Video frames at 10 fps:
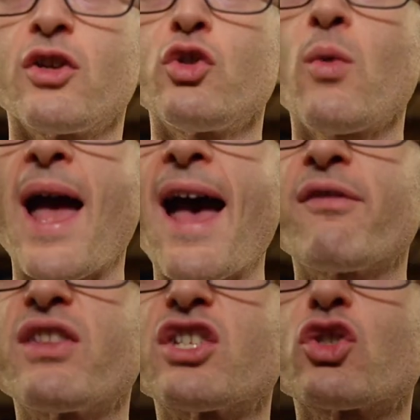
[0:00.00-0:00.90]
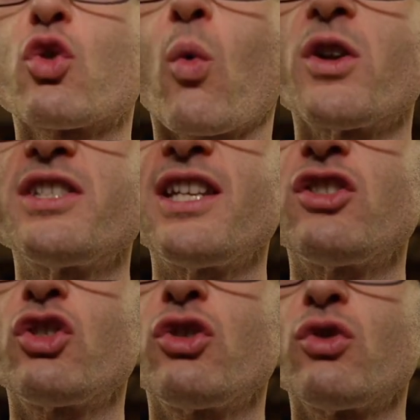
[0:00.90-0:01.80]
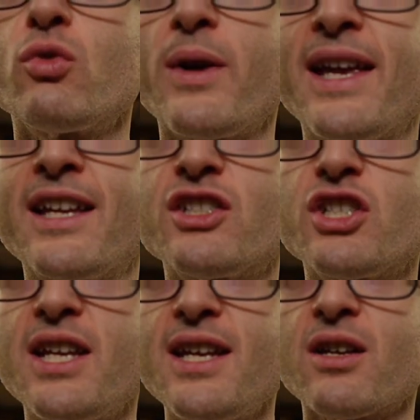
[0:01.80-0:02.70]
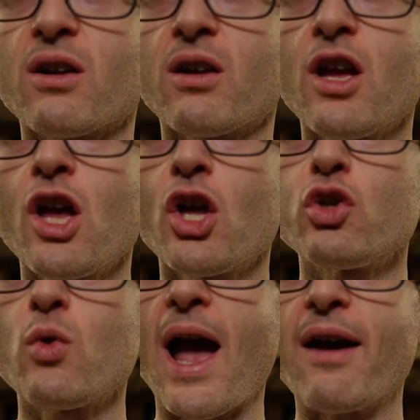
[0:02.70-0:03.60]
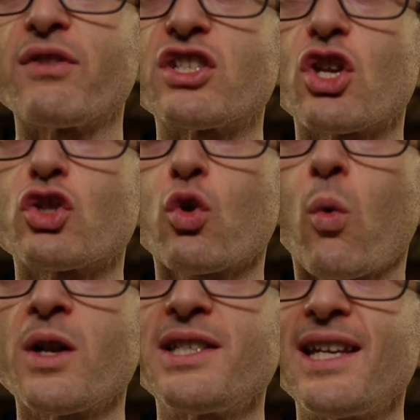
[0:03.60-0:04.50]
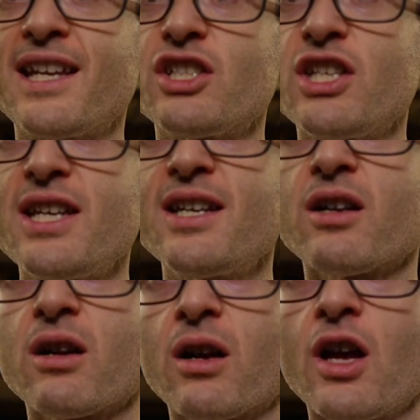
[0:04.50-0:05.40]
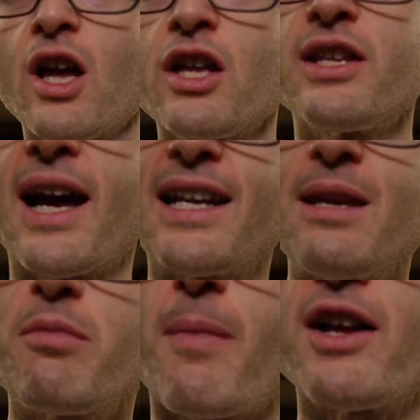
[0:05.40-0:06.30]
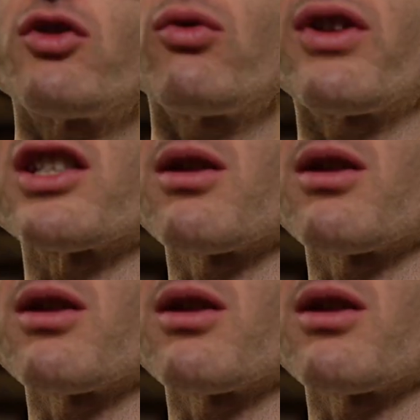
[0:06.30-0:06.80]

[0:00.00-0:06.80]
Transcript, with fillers: You have this 22-inch here. You have this 20-inch here. You got to keep in mind two things.